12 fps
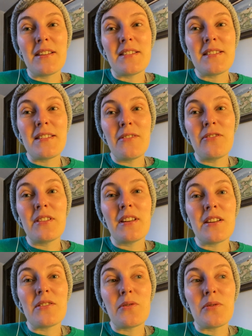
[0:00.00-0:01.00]
It's
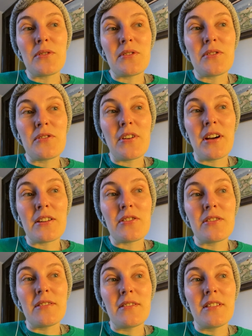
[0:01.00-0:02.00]
definitely a tourist
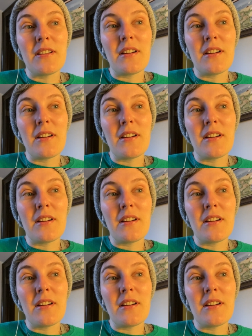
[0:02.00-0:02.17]
attraction,